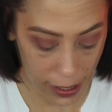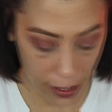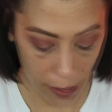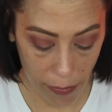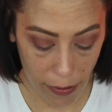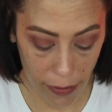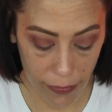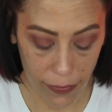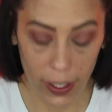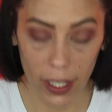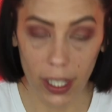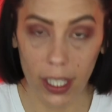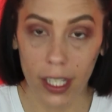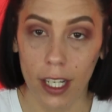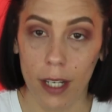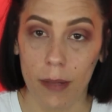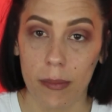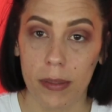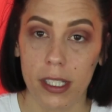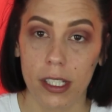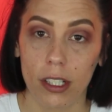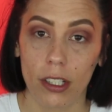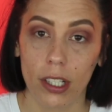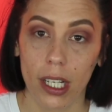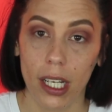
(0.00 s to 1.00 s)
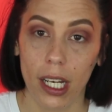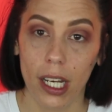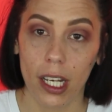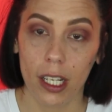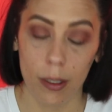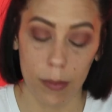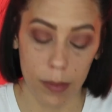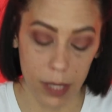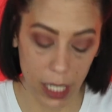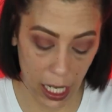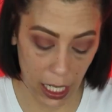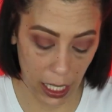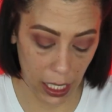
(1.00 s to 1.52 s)
I have a feeling I'm still going to end
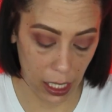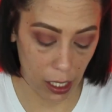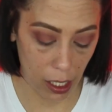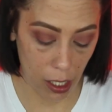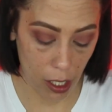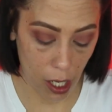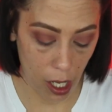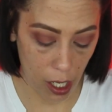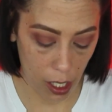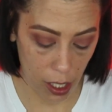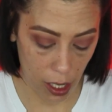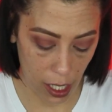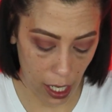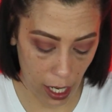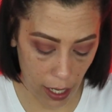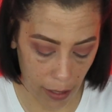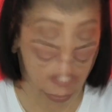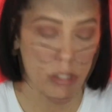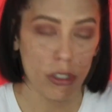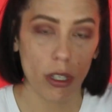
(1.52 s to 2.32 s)
up taking it all off.